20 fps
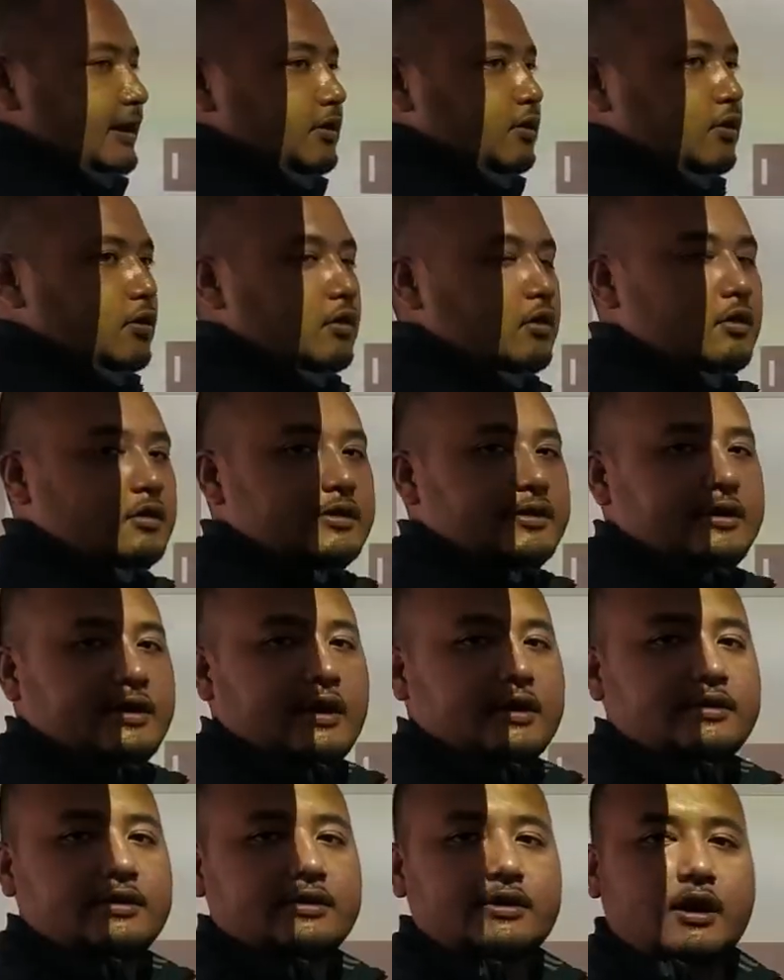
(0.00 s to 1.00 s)
And all the
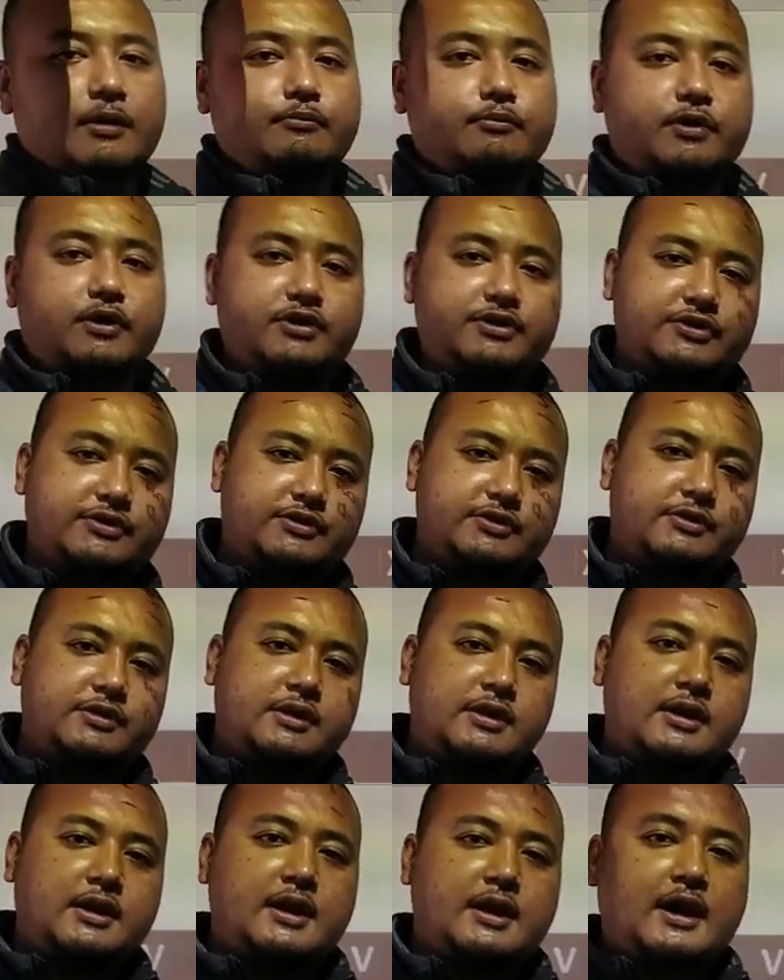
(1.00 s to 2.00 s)
other numbers
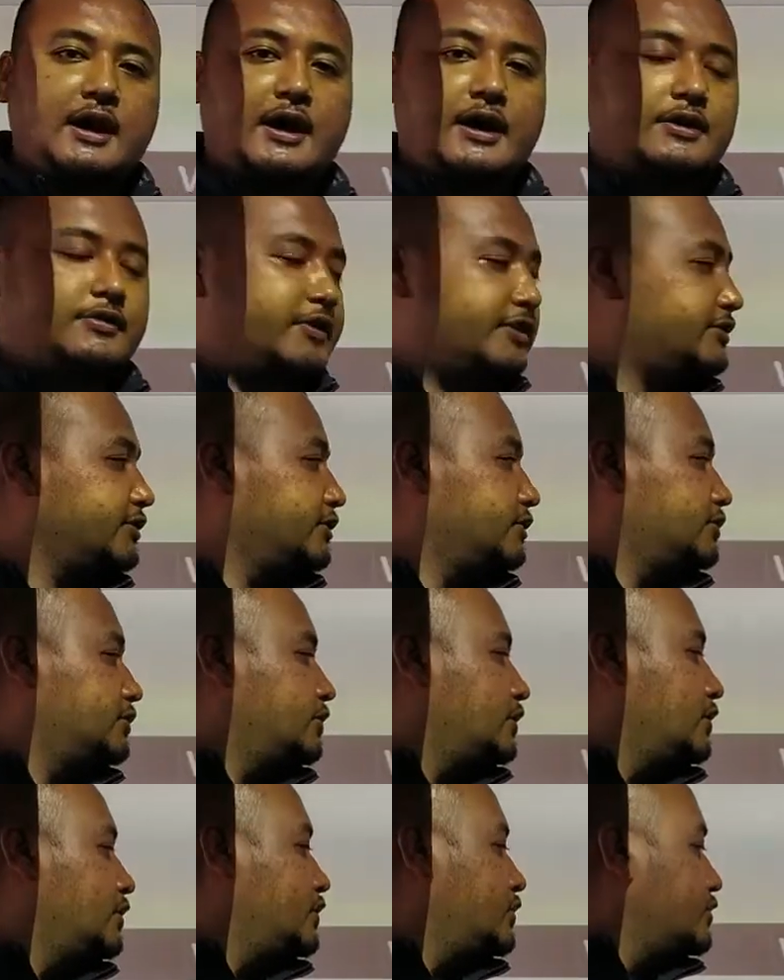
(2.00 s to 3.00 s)
are
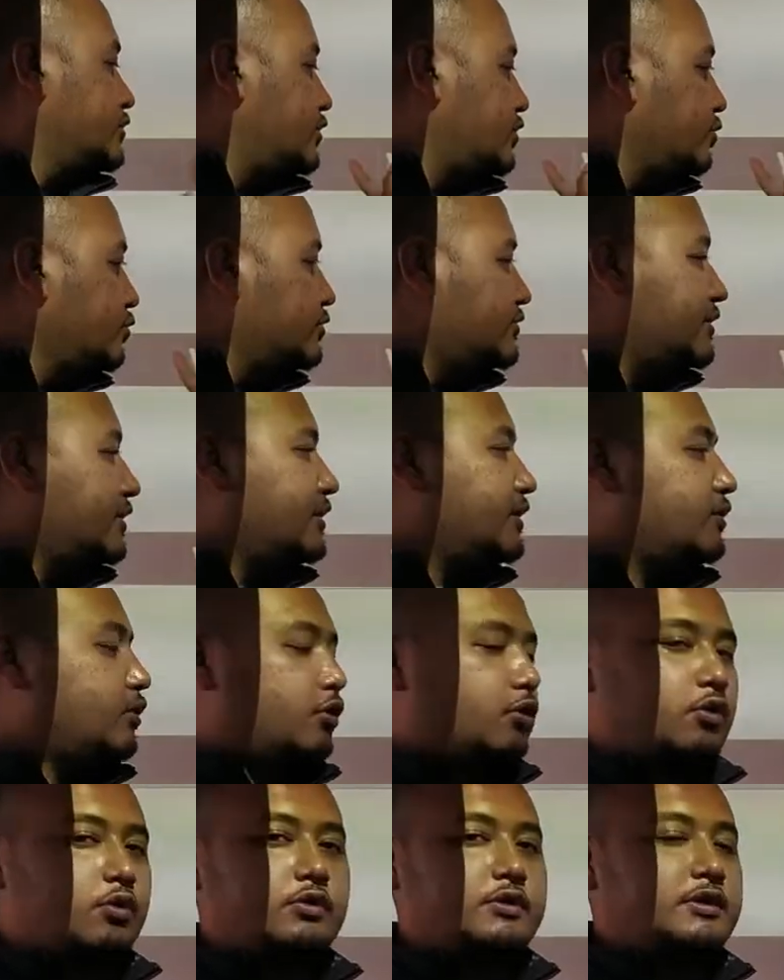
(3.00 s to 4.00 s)
written
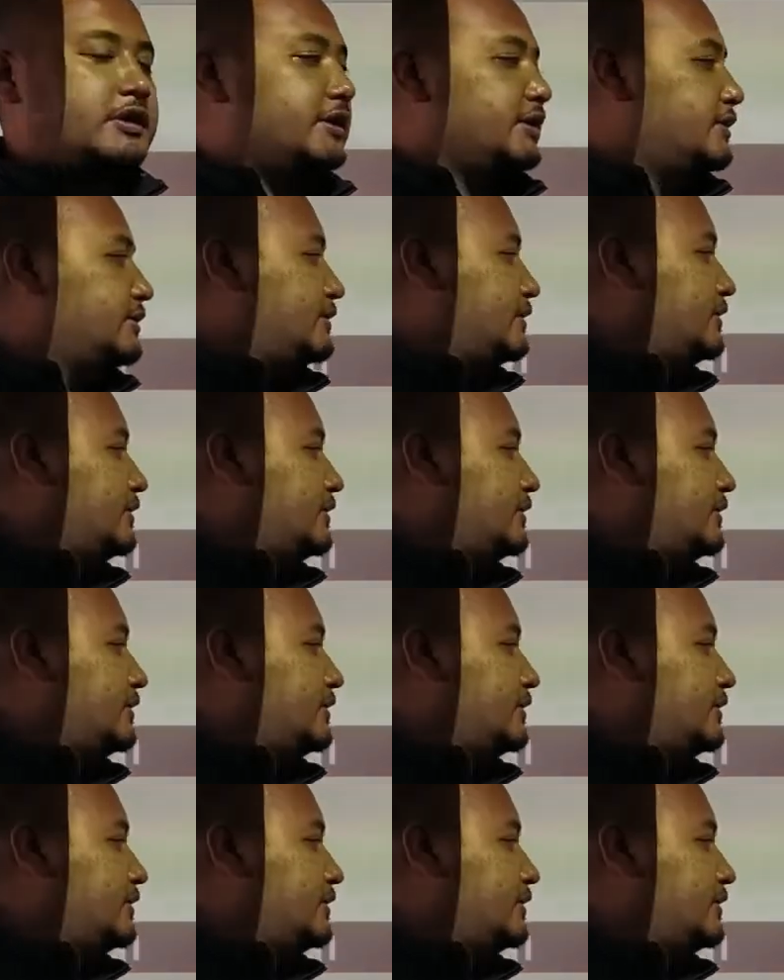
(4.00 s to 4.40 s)
using only